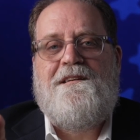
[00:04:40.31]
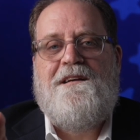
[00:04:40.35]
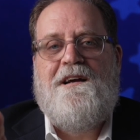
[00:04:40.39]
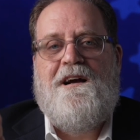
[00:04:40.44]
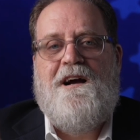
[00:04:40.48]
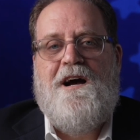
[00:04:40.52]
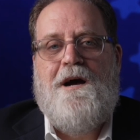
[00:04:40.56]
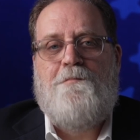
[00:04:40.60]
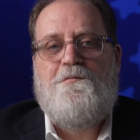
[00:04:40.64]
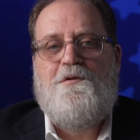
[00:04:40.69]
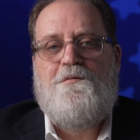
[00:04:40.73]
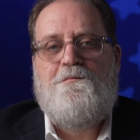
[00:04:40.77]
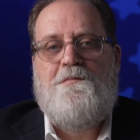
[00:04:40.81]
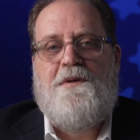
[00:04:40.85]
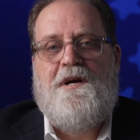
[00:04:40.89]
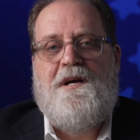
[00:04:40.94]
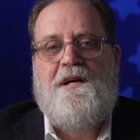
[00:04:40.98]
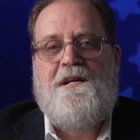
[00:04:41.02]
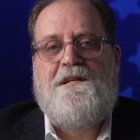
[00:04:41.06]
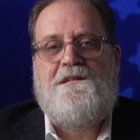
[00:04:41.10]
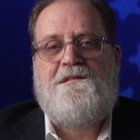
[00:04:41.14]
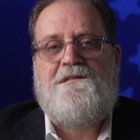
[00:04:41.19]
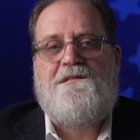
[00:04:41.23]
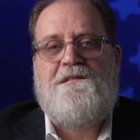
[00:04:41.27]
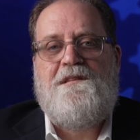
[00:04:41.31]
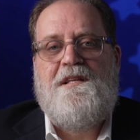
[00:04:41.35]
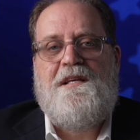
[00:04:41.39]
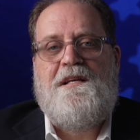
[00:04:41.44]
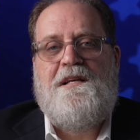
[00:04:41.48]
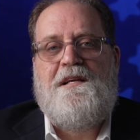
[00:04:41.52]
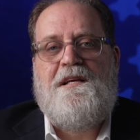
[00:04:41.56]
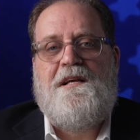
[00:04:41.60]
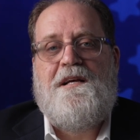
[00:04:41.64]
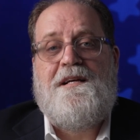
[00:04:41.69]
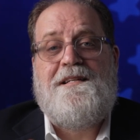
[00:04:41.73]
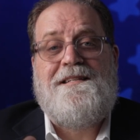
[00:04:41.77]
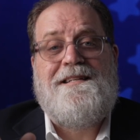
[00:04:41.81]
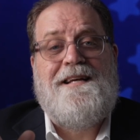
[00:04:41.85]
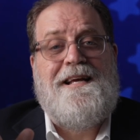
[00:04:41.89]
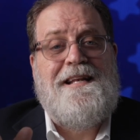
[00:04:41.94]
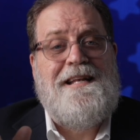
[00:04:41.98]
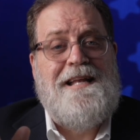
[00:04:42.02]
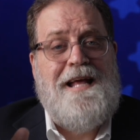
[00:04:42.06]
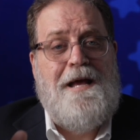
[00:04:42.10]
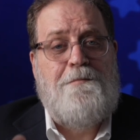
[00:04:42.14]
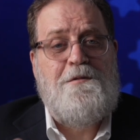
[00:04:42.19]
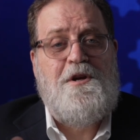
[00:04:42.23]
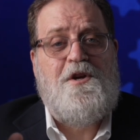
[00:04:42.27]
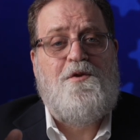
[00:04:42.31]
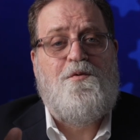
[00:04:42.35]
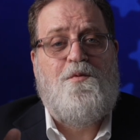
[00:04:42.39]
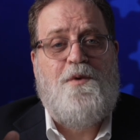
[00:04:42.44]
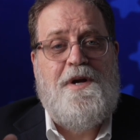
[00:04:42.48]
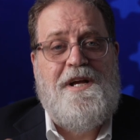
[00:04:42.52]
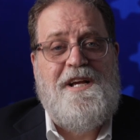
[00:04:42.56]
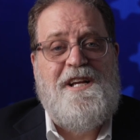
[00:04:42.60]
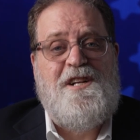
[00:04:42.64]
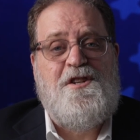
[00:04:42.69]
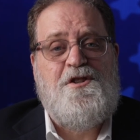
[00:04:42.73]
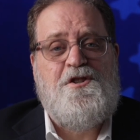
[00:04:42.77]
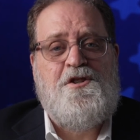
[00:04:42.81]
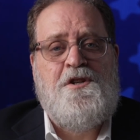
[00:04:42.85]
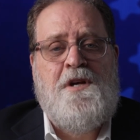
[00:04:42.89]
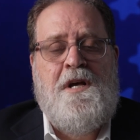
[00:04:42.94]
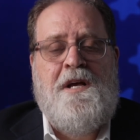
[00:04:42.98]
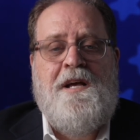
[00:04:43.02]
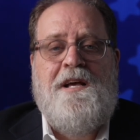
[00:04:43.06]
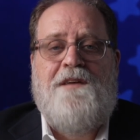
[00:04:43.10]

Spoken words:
compromise the dynamic range.